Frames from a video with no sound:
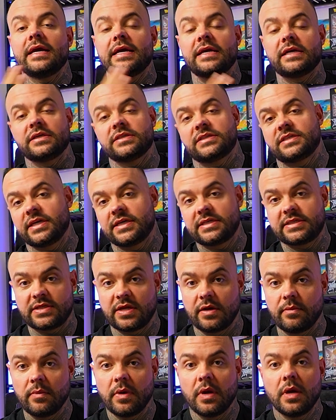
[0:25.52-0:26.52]
each
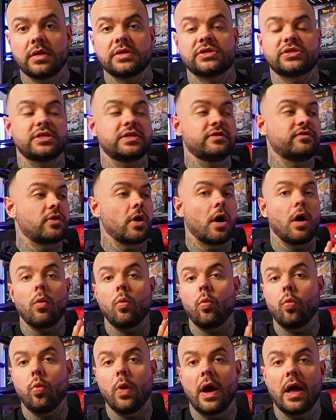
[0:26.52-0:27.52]
system so you've got a
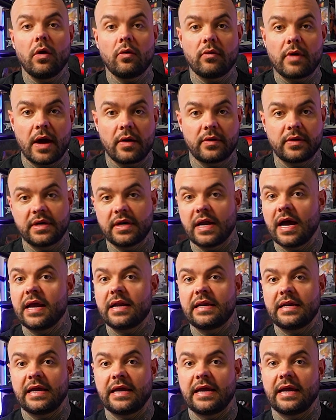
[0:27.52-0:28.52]
well-rounded
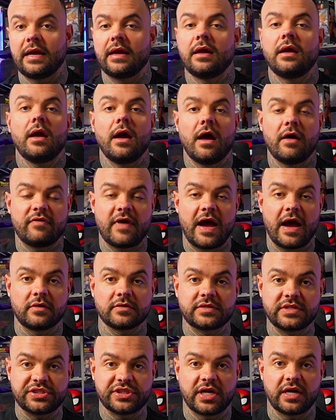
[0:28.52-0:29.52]
idea of how
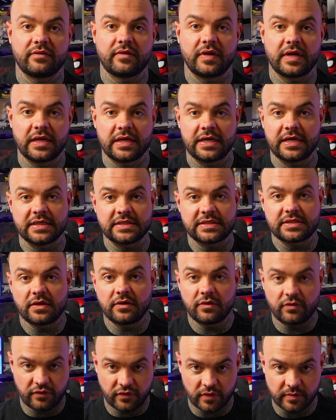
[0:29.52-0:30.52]
to generate leads
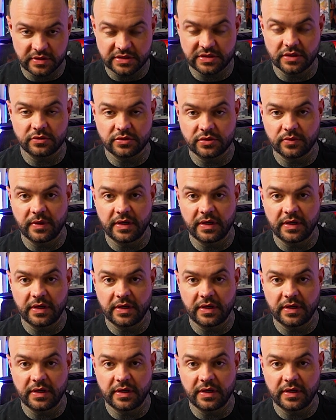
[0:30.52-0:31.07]
from your social